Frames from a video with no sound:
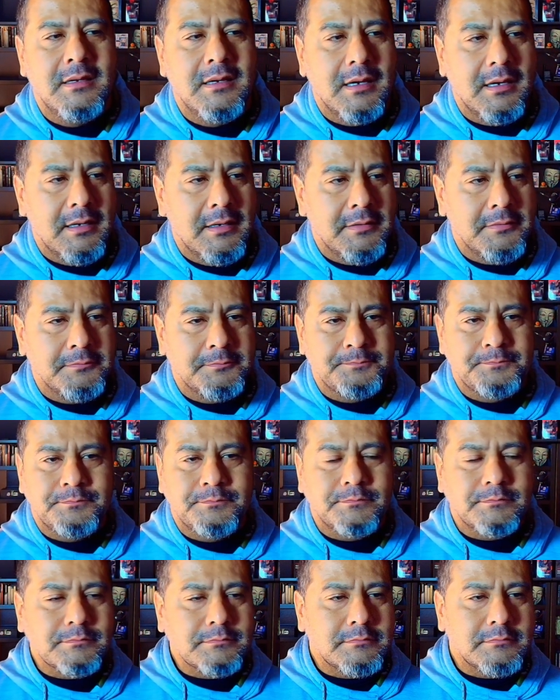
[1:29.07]

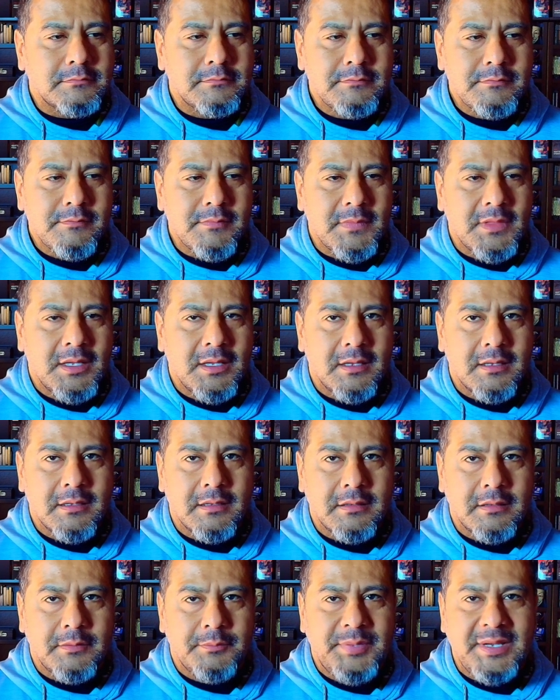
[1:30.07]

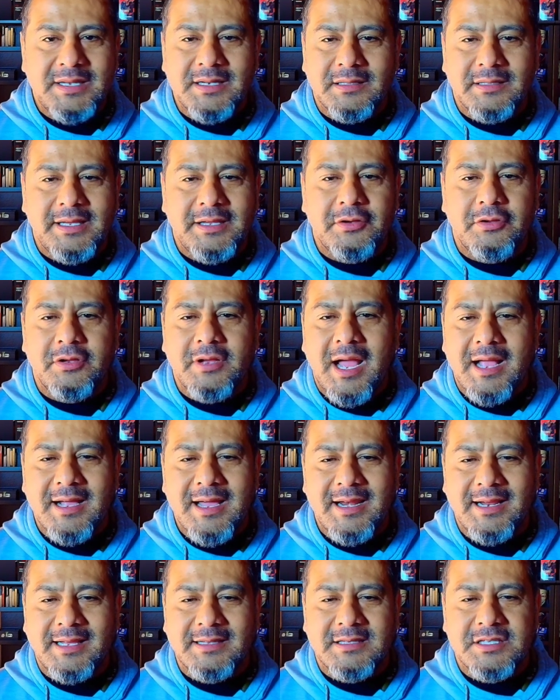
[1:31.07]
Being a leader, I
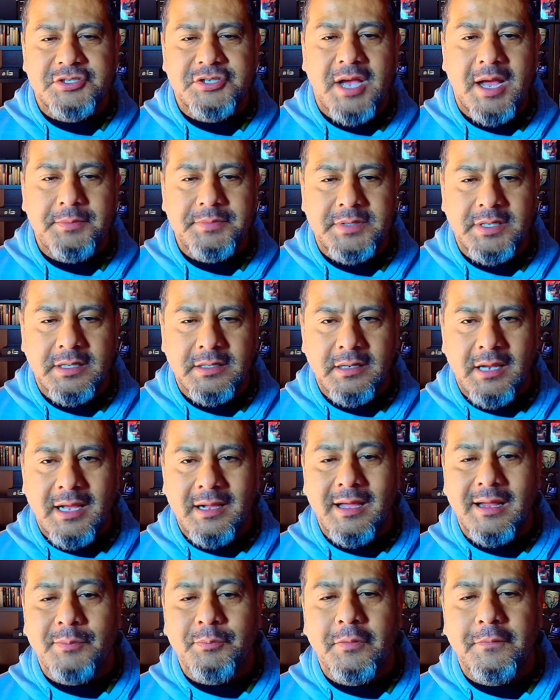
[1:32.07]
got to get the job done. I
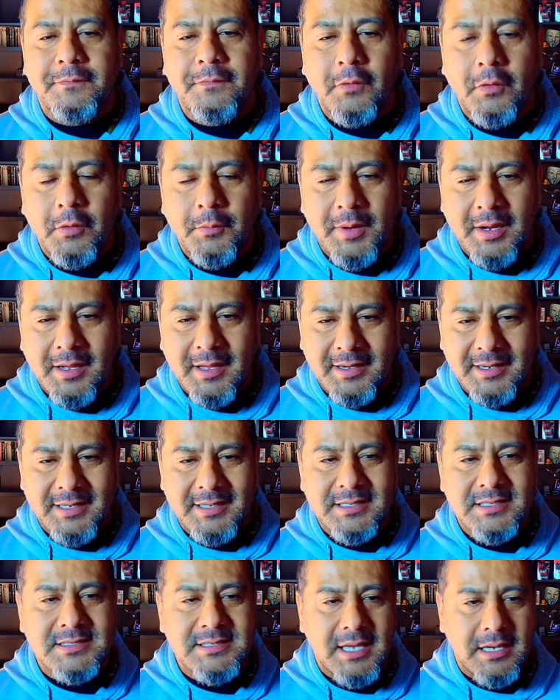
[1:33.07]
got to perform. I got to
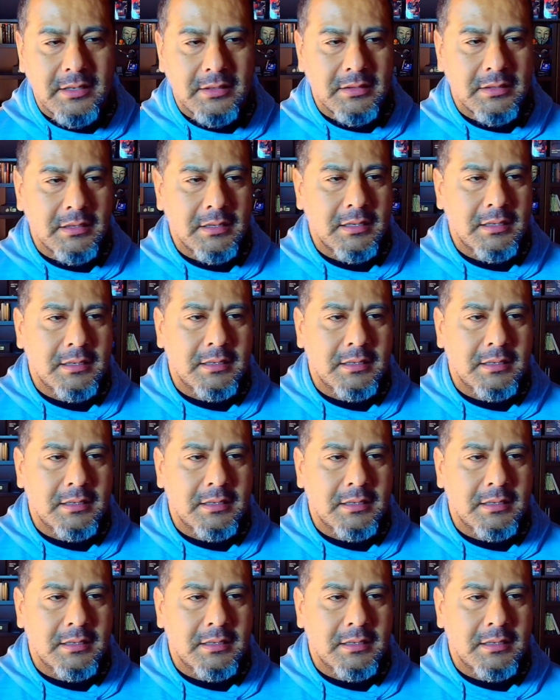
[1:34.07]
excel.